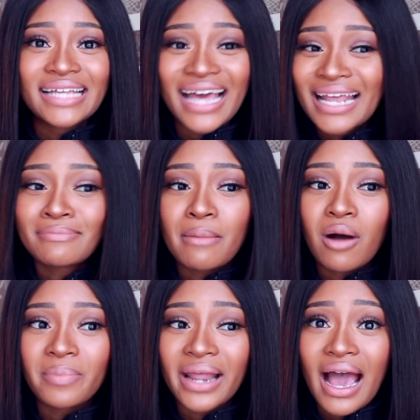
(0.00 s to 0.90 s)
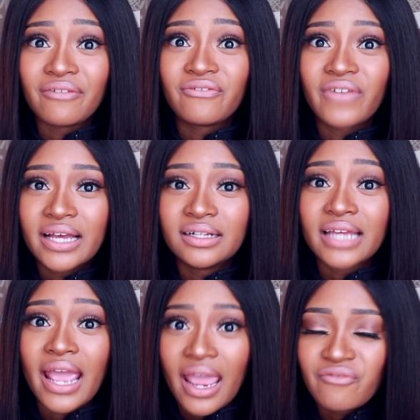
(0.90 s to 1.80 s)
telling my mom that I failed
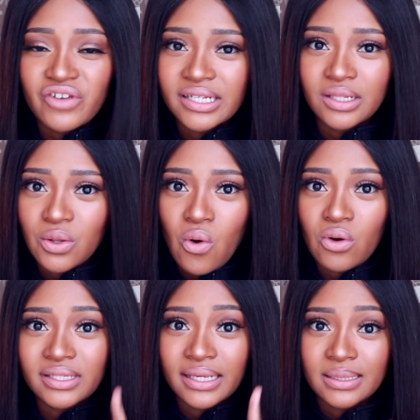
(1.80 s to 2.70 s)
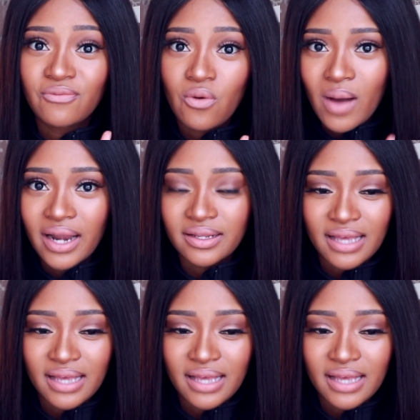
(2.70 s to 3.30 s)
every single course except for one. So